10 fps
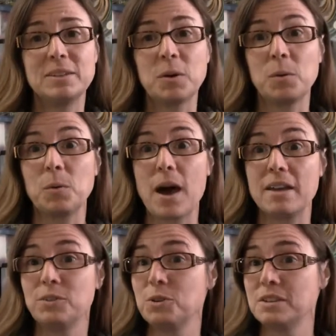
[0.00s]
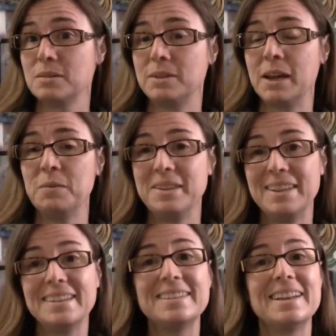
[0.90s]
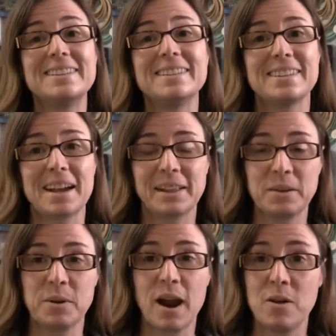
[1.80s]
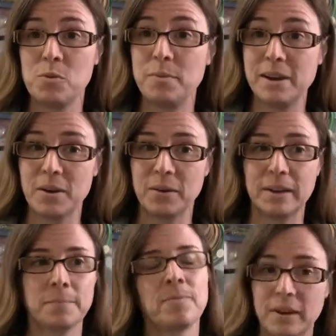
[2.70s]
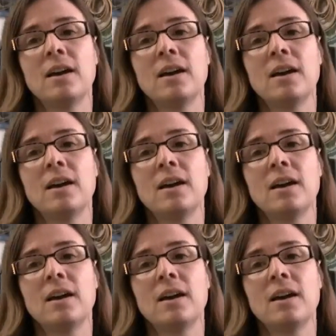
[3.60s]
So as soon as I'm done with this, that's exactly where I will be going.